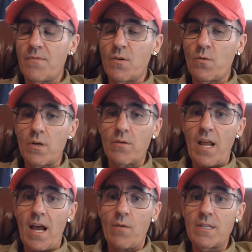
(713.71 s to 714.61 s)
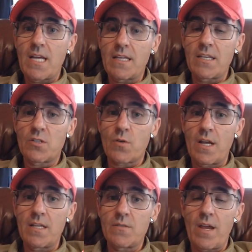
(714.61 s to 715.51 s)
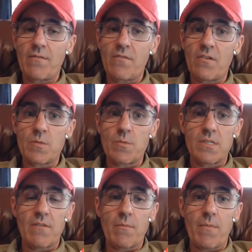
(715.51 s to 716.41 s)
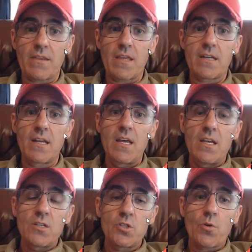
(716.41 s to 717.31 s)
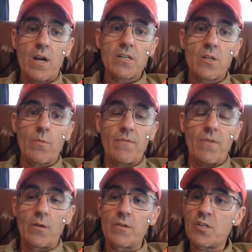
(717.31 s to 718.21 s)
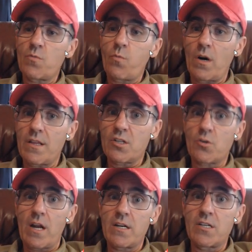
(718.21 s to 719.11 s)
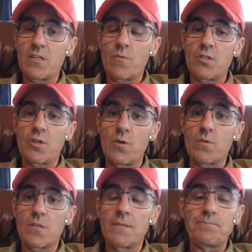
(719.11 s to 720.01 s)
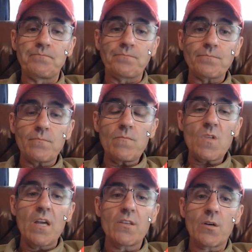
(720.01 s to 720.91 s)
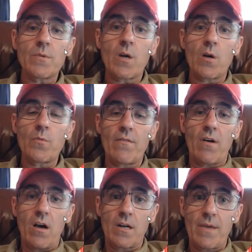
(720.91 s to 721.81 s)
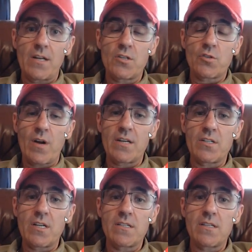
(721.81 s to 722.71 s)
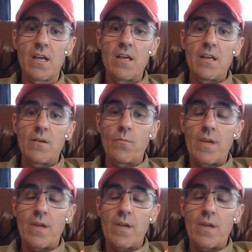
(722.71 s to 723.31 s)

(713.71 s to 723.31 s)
Guys, if you're wondering how we take these trades, we have a very specific method, strategy that we follow. It's just one of the strategies we choose. At the Crypto Code, we have automated strategies.